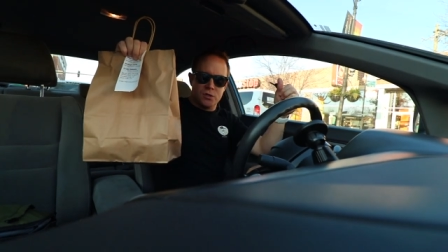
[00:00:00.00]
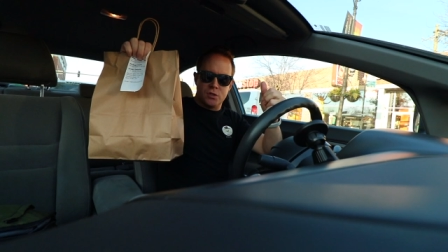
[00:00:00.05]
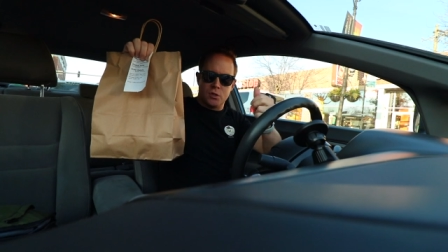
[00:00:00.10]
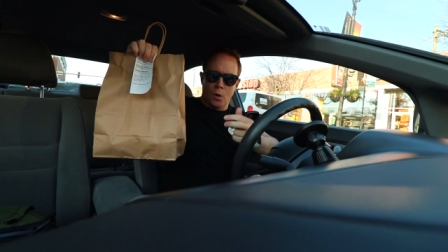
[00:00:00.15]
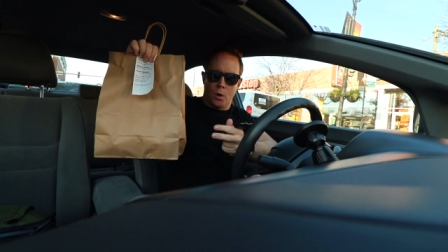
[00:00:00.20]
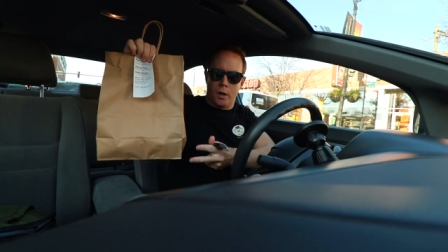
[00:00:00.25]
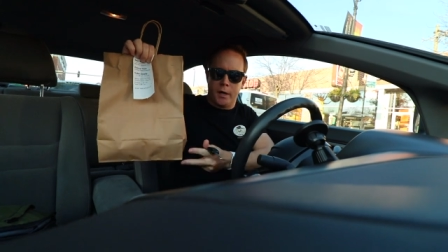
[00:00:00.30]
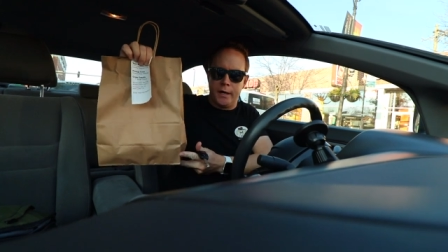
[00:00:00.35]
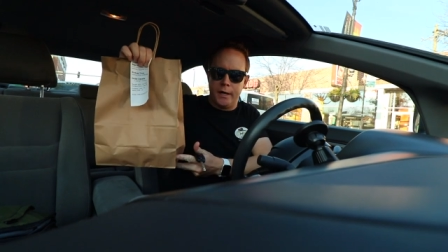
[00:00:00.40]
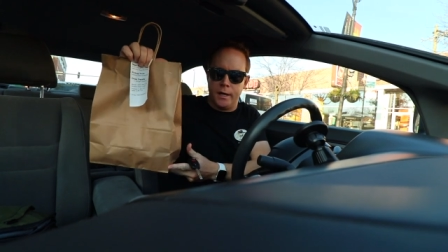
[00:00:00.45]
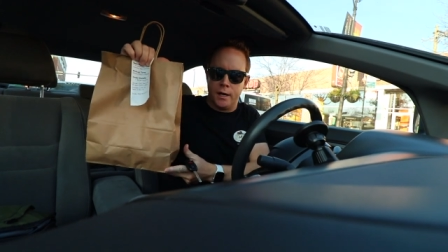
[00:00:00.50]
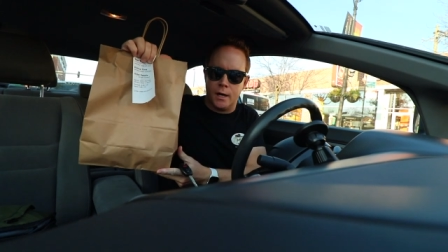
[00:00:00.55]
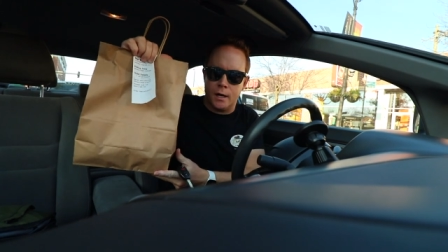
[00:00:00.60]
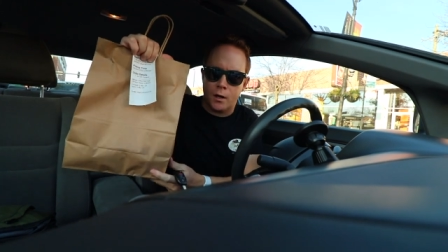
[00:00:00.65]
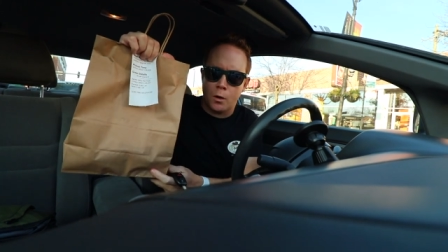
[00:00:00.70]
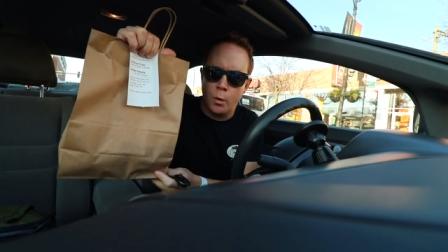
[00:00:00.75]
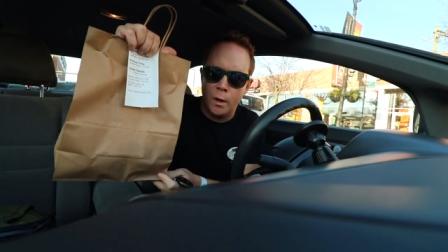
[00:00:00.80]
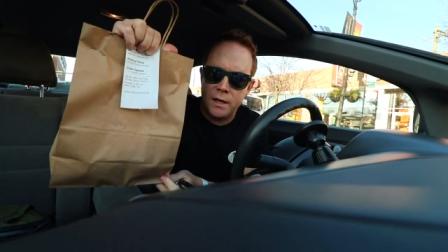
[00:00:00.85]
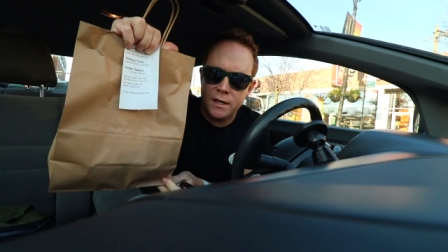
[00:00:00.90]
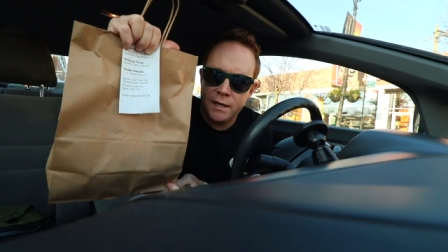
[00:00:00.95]
story here.
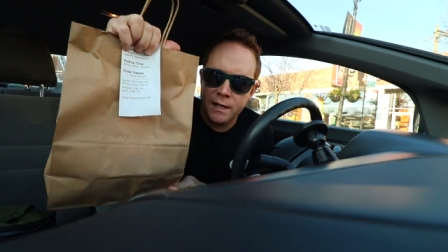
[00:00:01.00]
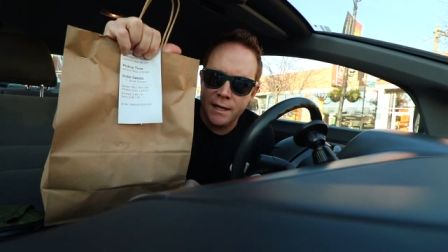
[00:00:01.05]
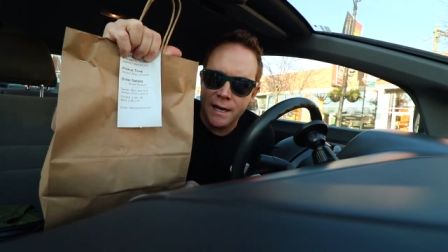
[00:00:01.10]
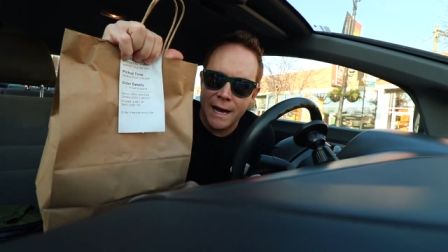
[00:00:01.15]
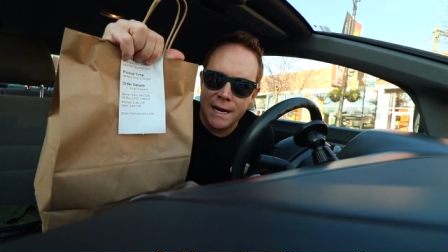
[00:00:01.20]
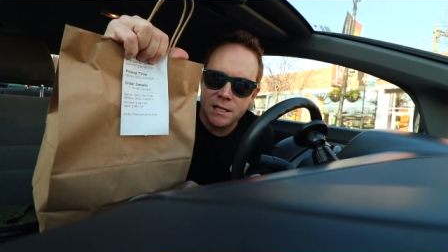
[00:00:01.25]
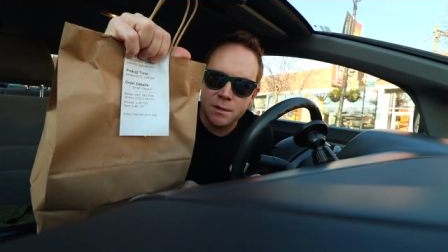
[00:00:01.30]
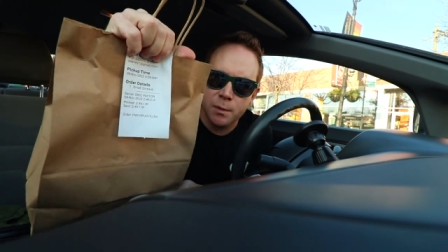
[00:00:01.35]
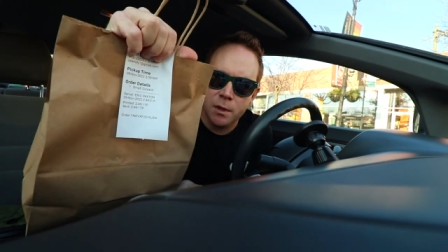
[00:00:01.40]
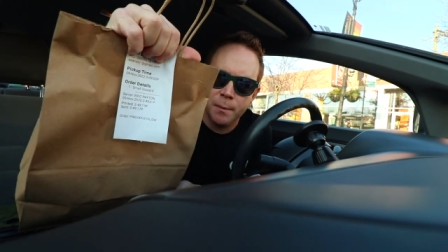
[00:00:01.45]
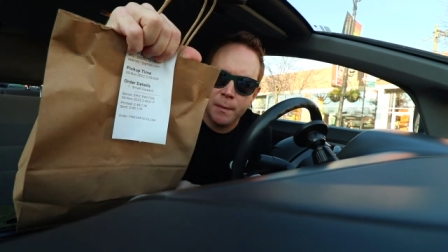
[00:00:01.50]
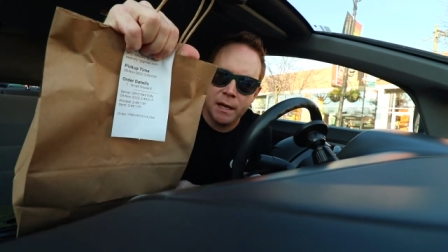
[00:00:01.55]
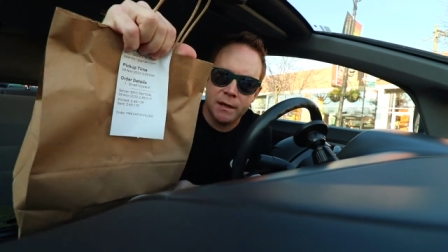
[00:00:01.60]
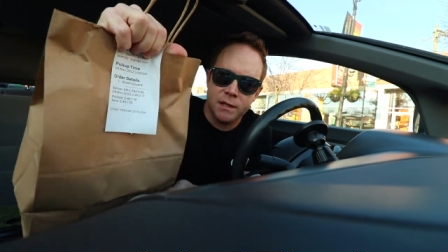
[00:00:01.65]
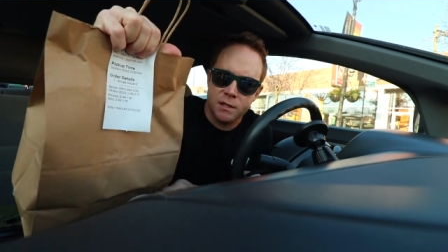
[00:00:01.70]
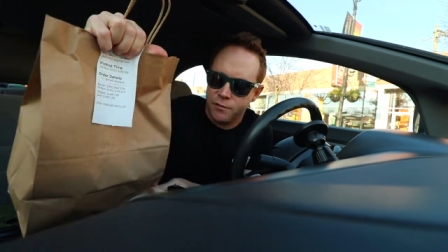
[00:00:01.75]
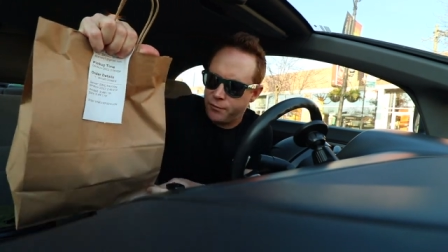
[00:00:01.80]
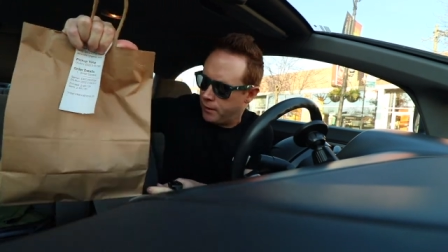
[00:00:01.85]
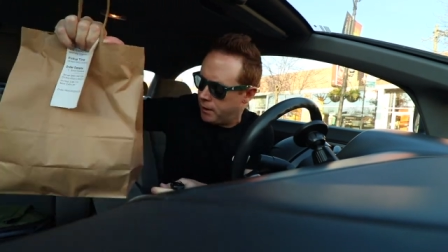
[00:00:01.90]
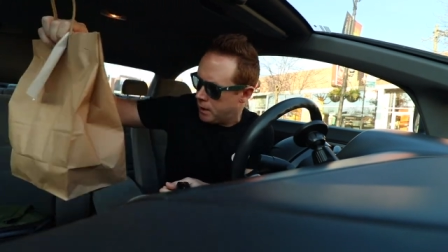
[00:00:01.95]
Quintin didn't ask me to make
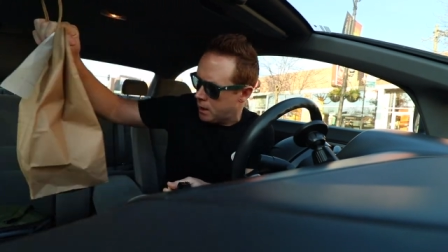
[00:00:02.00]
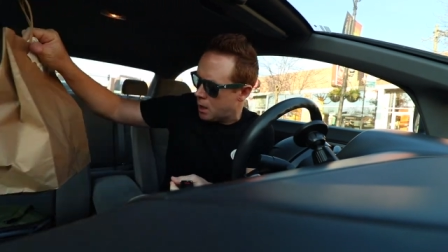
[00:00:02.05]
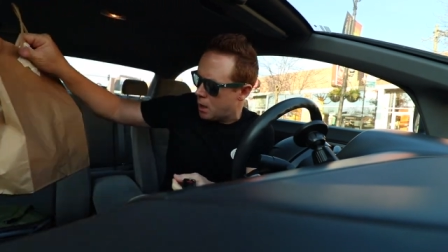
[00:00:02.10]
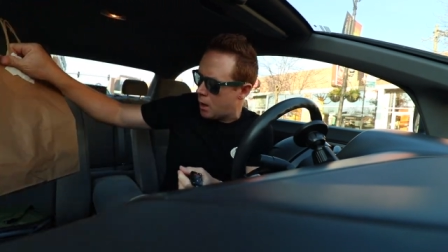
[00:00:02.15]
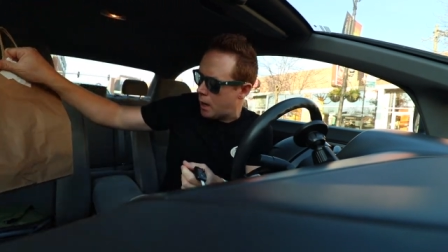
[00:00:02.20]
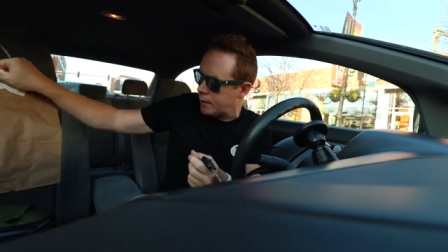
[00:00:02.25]
this video.